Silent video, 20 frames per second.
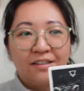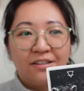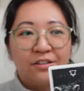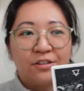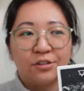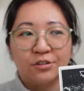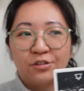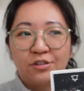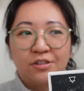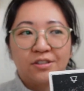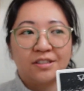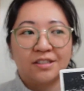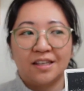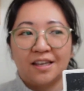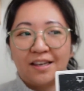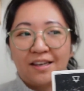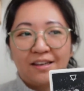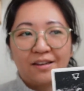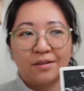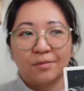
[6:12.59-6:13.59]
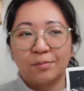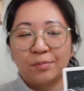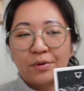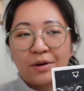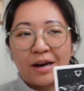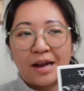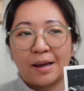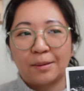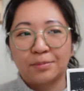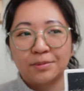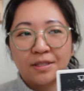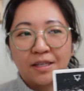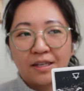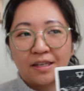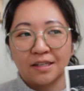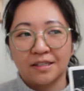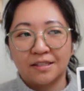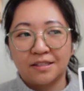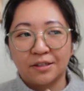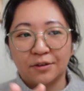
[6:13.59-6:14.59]
there's just like perhaps like
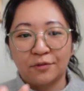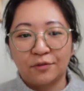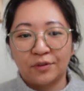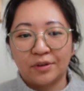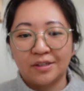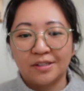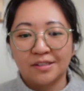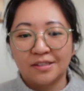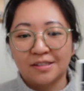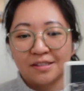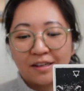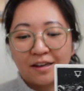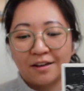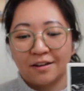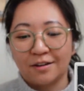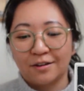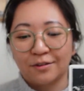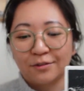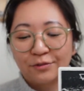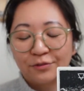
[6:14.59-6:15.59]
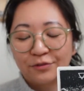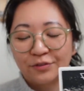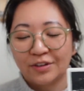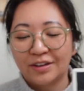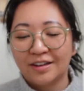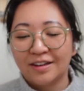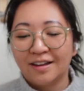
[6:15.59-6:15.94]
a difference of